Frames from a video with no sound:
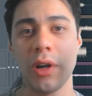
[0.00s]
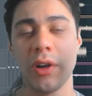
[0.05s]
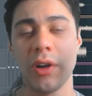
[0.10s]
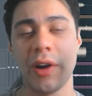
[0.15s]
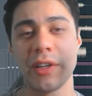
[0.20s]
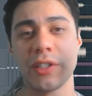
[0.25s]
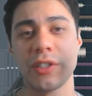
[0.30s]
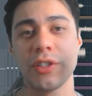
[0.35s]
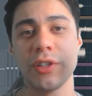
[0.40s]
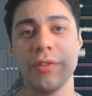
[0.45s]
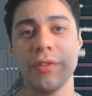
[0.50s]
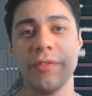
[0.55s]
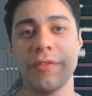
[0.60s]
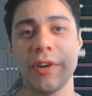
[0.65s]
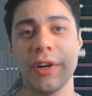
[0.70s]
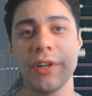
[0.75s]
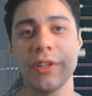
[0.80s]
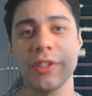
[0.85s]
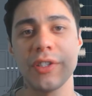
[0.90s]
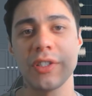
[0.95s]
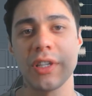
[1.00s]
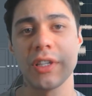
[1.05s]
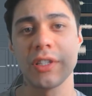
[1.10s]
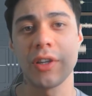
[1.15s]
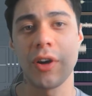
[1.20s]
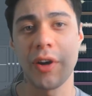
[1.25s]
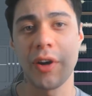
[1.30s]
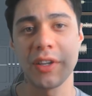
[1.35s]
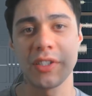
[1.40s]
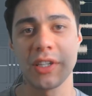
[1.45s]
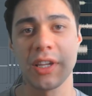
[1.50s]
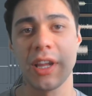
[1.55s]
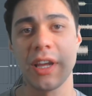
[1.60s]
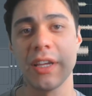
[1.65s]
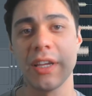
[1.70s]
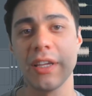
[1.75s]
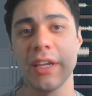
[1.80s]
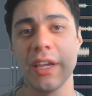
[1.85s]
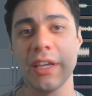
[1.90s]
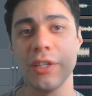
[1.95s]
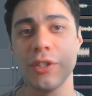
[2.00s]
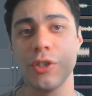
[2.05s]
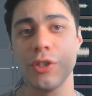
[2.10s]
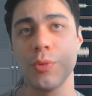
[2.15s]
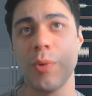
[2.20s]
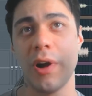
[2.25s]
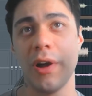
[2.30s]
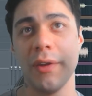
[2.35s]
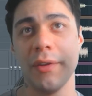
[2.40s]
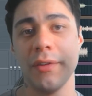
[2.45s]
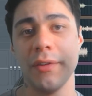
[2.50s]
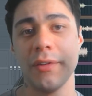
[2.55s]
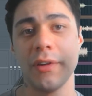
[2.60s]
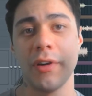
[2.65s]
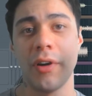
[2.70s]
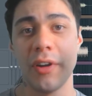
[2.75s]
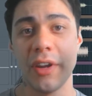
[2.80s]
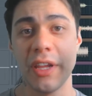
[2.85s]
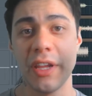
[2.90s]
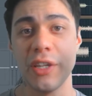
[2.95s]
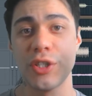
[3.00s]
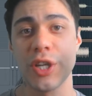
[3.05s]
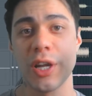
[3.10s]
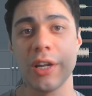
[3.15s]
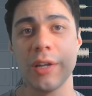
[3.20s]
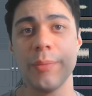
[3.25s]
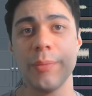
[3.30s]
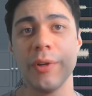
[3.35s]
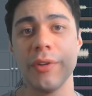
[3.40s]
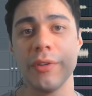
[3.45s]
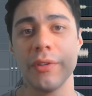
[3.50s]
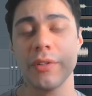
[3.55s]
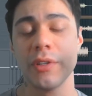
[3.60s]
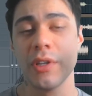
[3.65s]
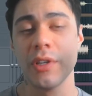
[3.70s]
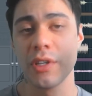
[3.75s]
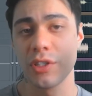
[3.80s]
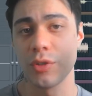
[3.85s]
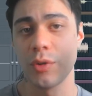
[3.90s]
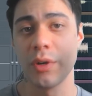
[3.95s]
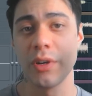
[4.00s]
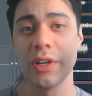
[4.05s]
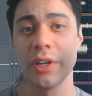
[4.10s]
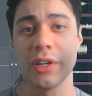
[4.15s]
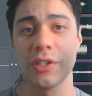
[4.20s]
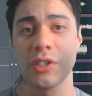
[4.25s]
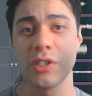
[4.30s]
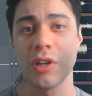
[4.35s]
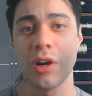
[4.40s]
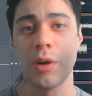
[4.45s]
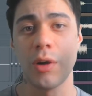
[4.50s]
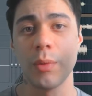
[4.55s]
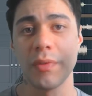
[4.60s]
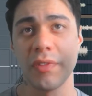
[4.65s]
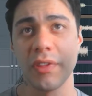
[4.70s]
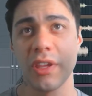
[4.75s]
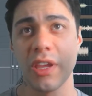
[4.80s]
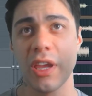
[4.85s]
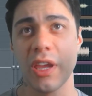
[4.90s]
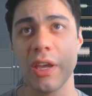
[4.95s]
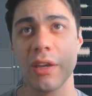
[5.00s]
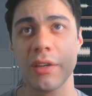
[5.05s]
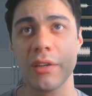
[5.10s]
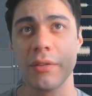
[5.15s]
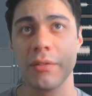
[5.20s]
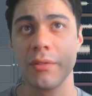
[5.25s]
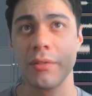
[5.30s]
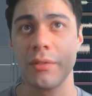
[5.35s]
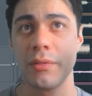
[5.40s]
I like to do first is isolate each one on each element. So I'm going to start with the kick.